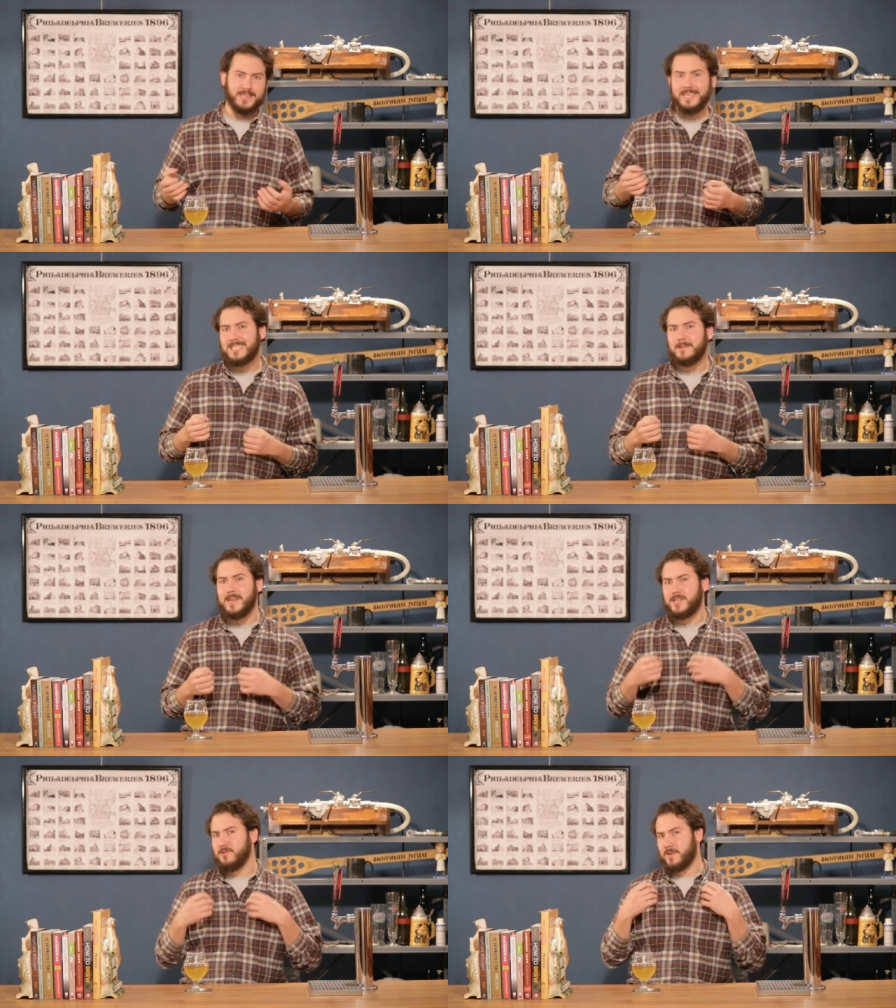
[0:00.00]
It needs to
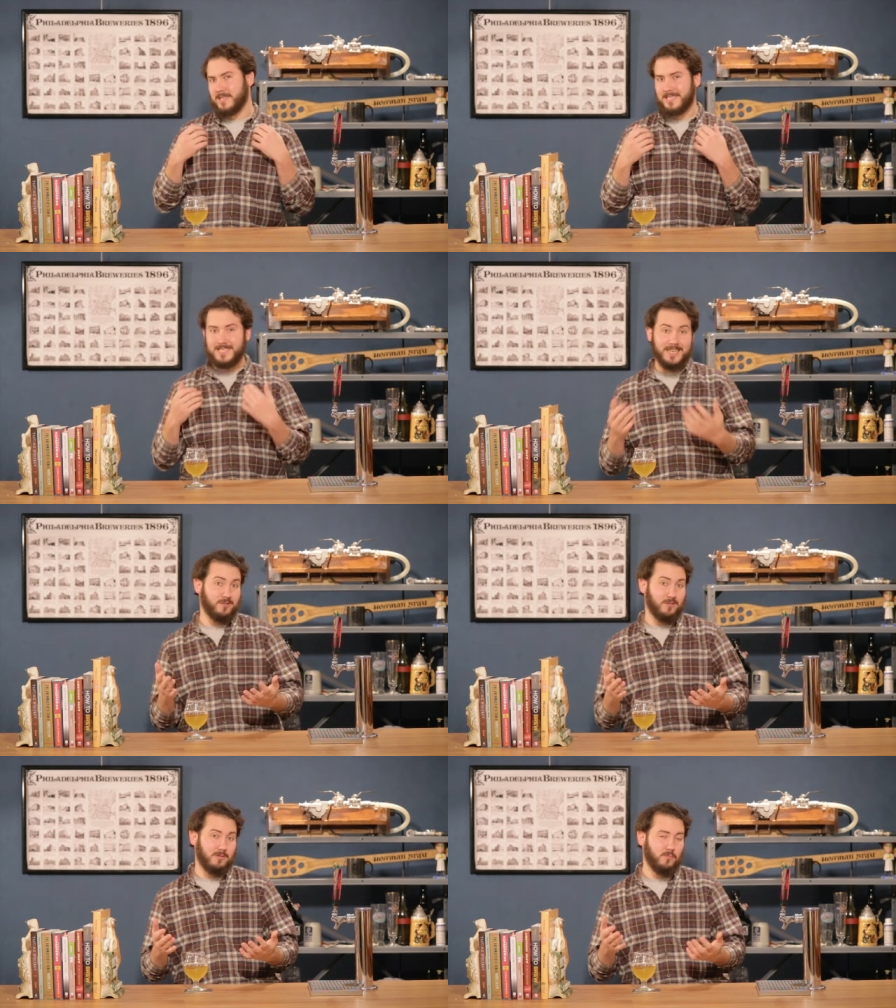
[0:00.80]
make you
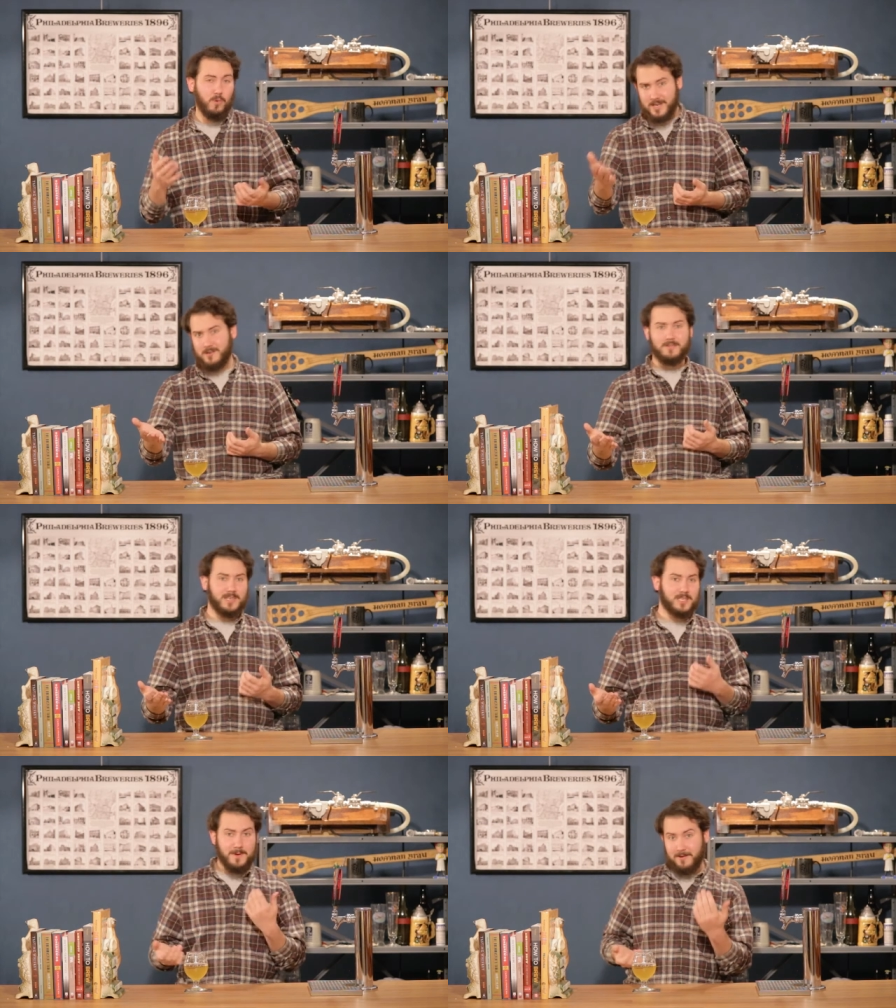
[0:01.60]
consider what you're
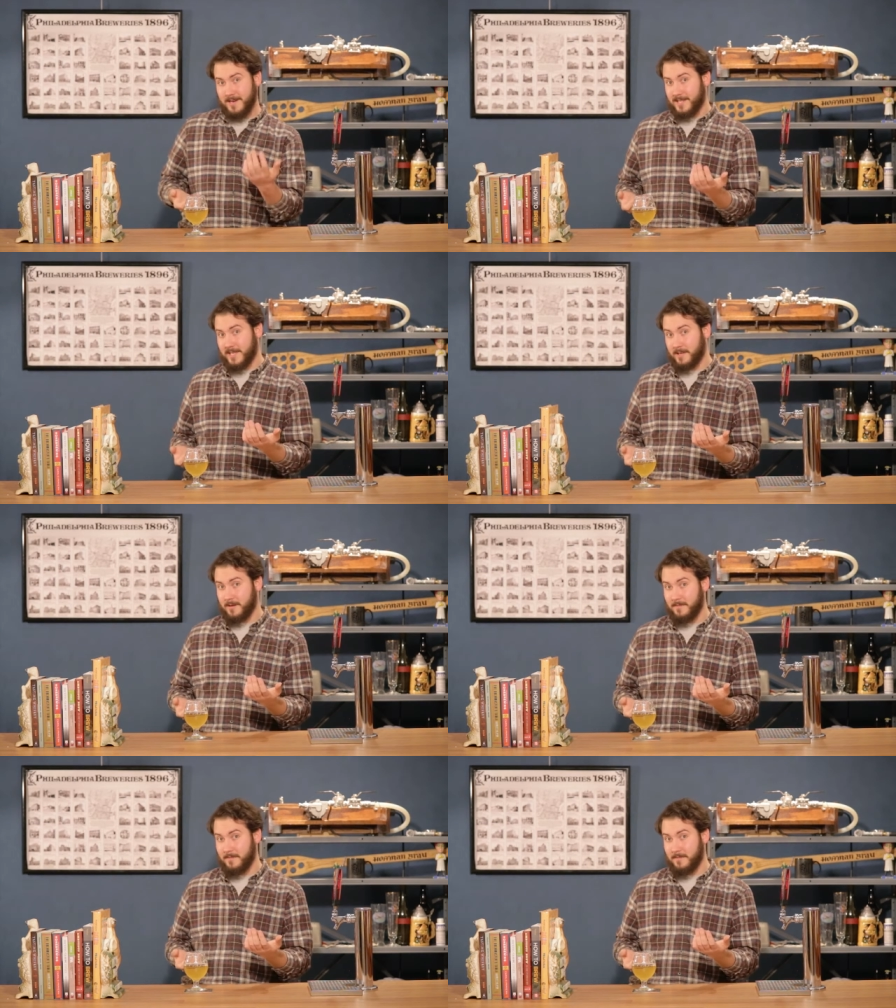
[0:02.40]
experiencing.